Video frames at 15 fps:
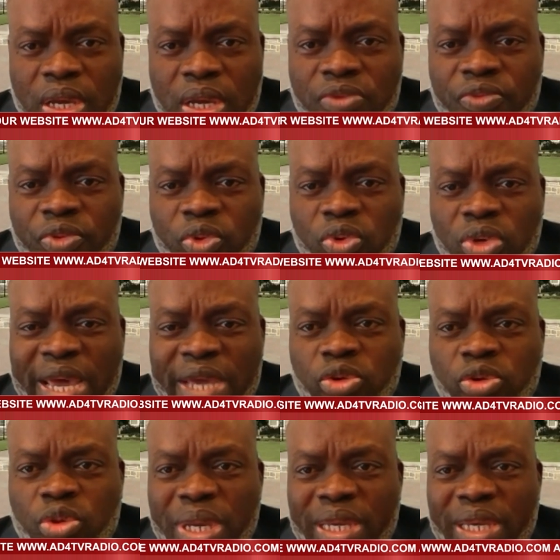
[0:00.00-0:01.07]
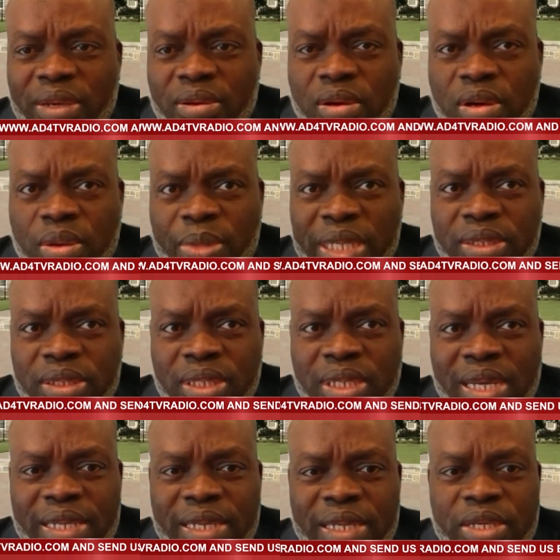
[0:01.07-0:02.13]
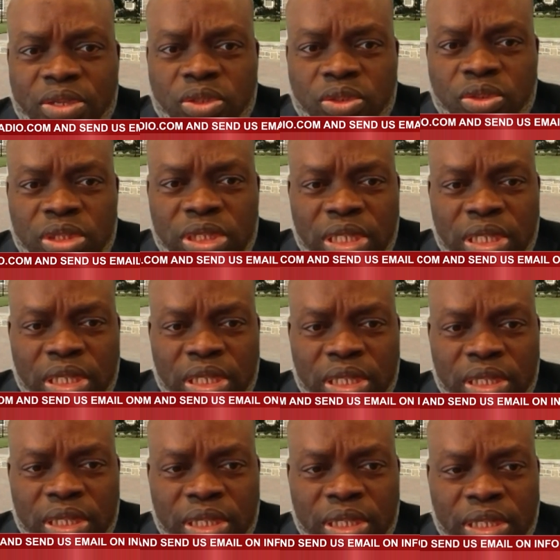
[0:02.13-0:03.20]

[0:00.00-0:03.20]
If you would like to make a comment, kindly use the